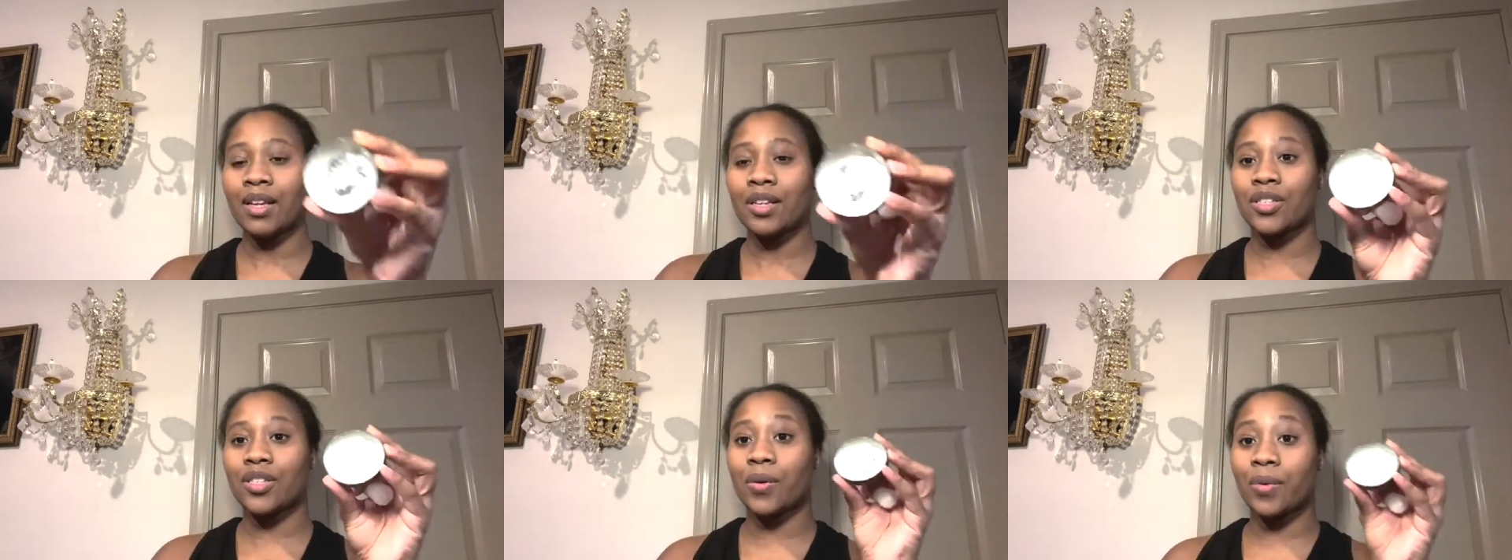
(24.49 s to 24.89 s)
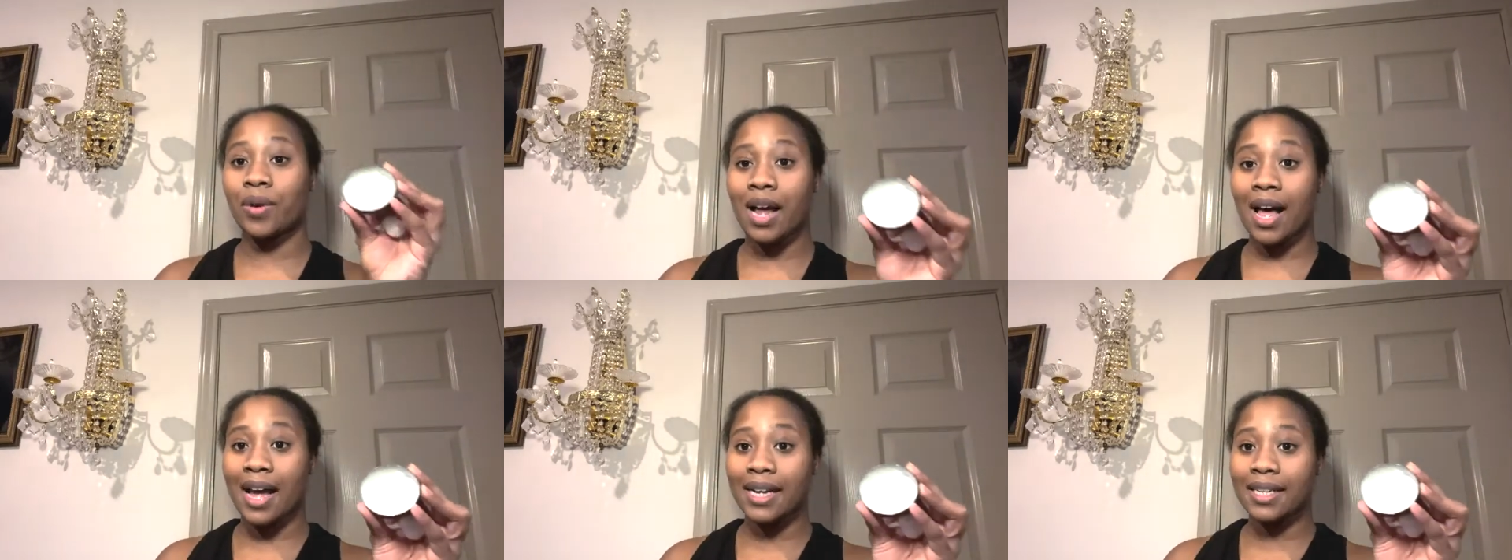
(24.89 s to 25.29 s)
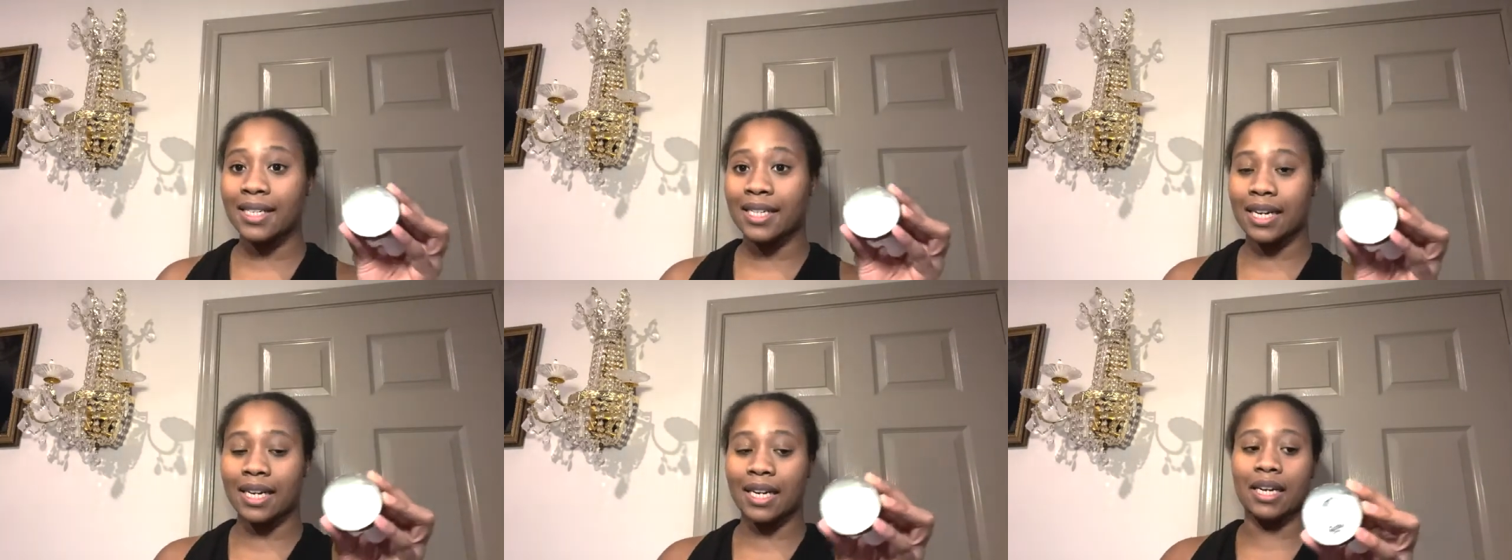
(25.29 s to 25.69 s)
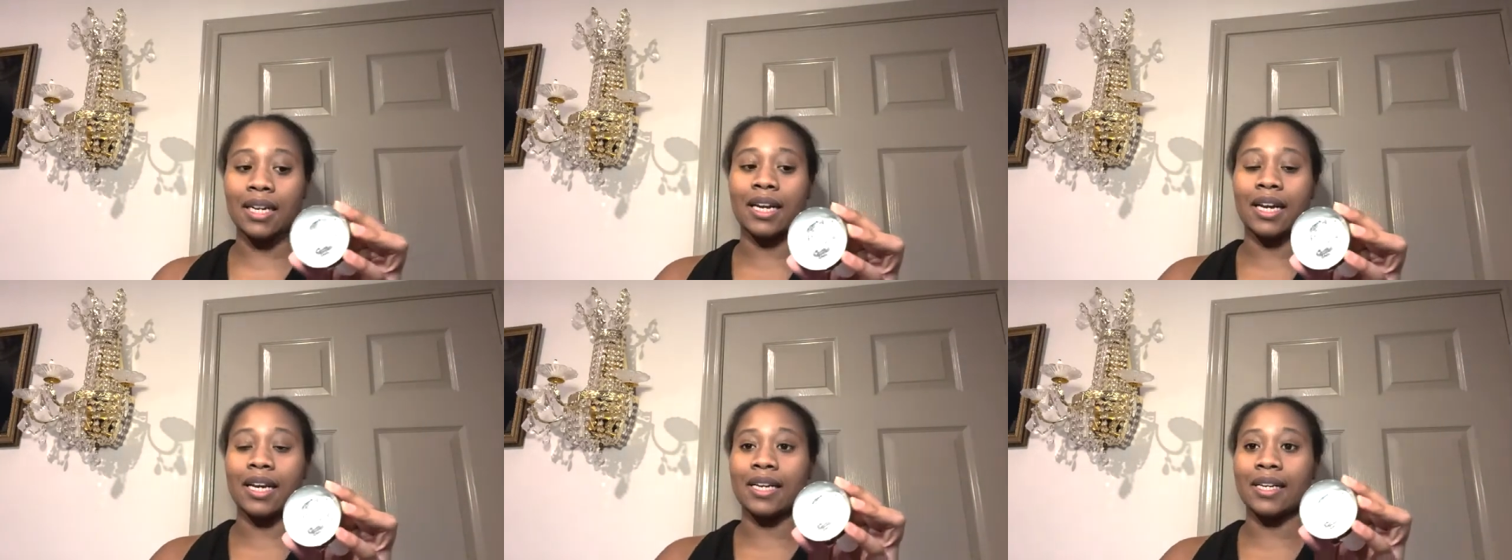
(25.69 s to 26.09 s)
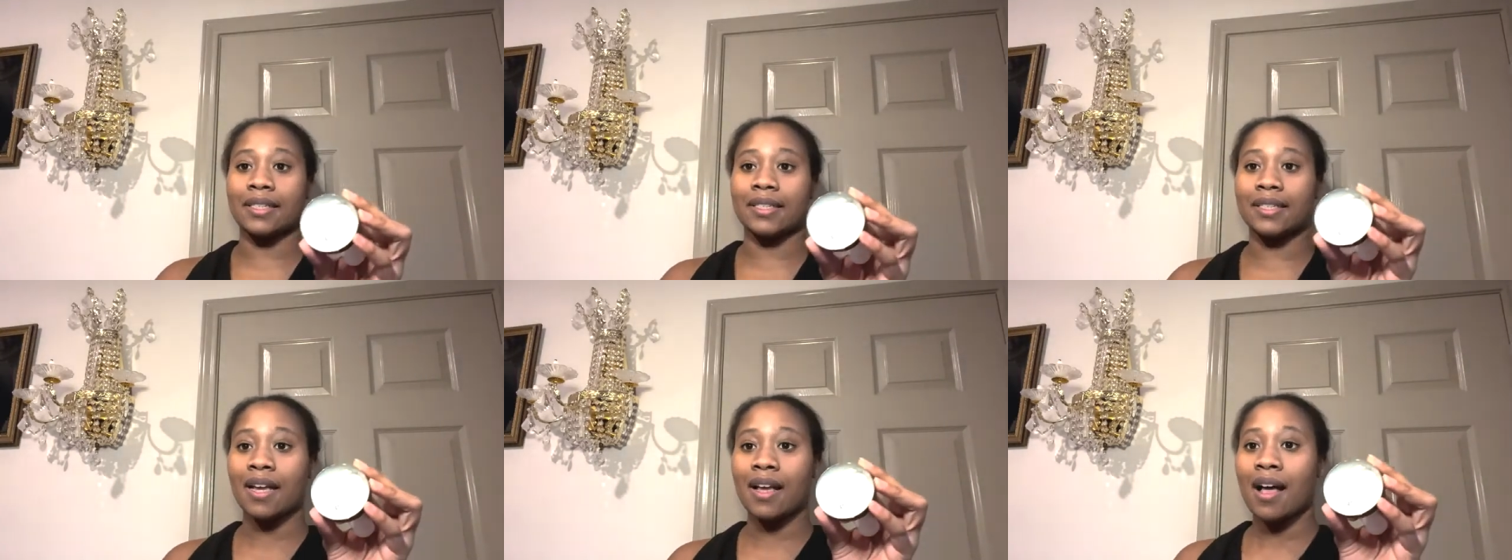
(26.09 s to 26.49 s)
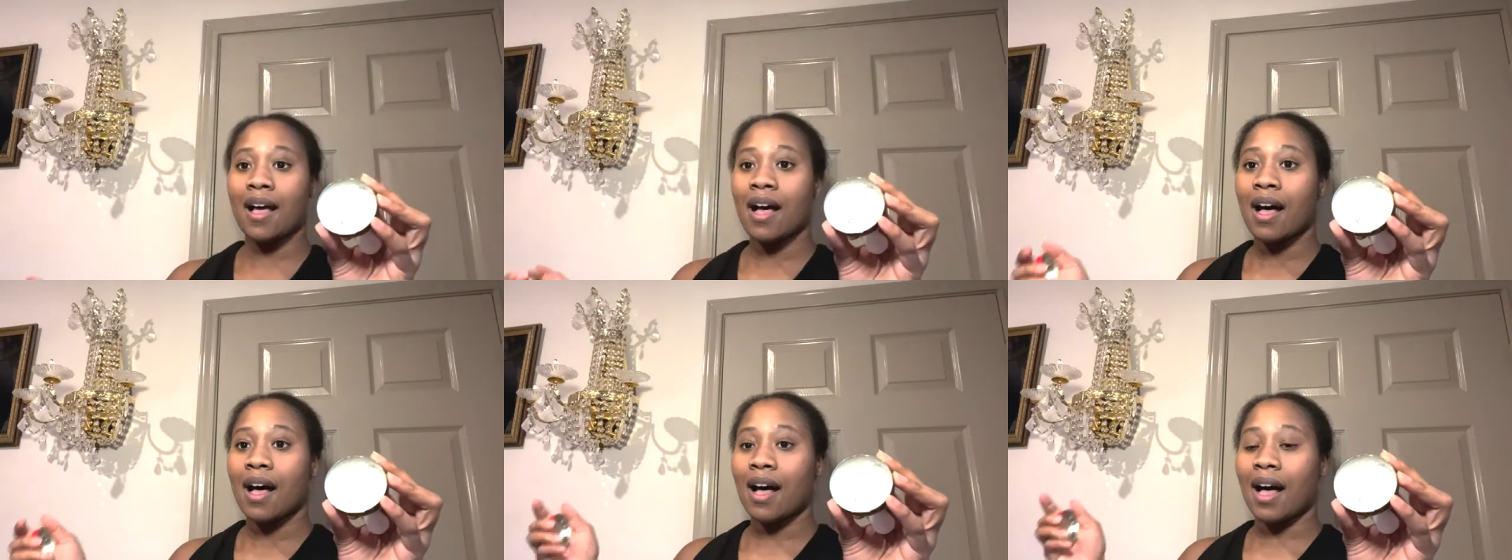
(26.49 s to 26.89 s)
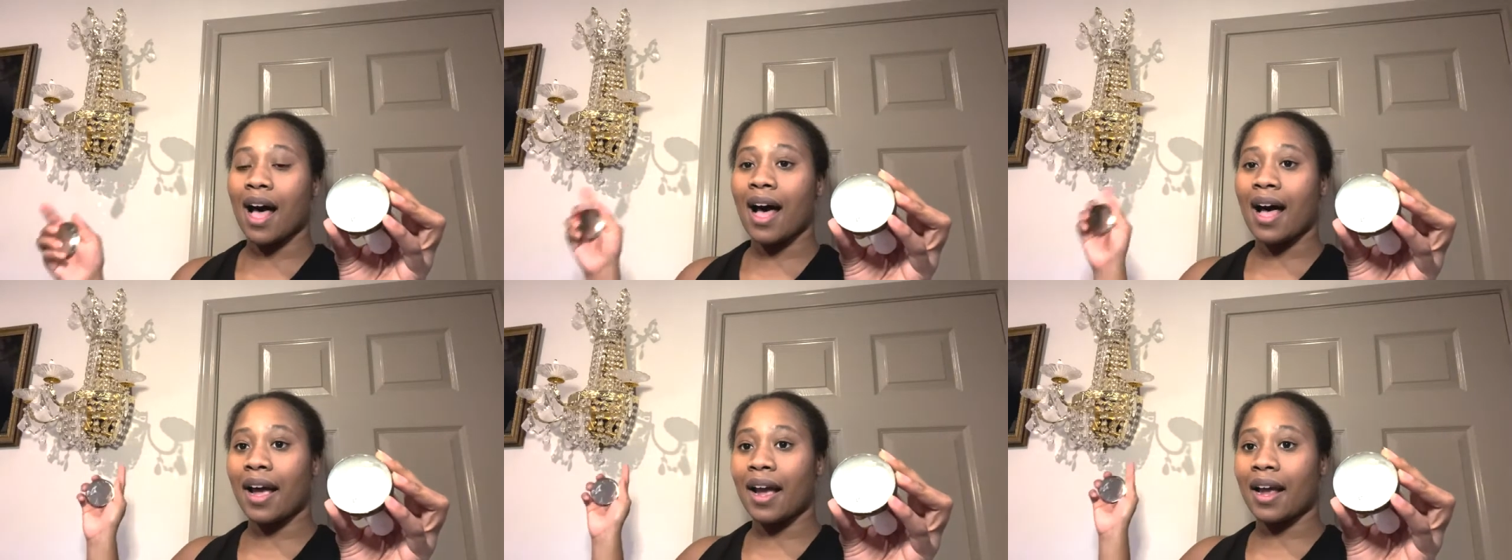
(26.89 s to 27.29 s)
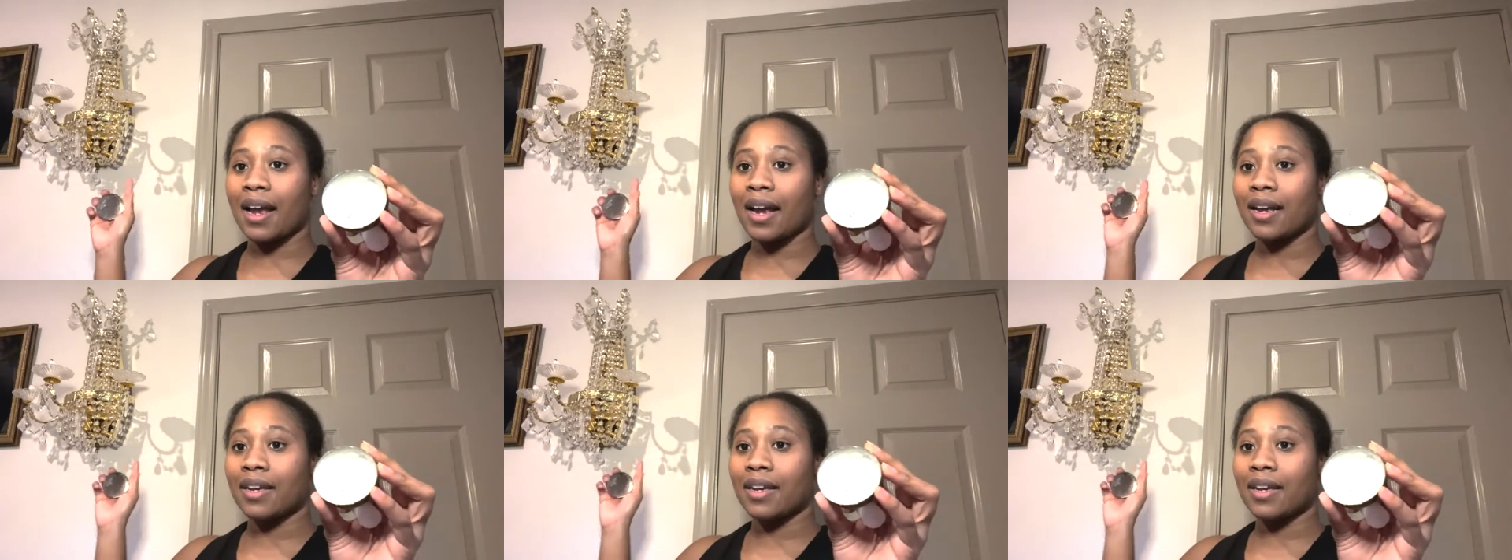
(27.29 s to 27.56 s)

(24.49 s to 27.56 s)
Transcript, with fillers: So what I did is I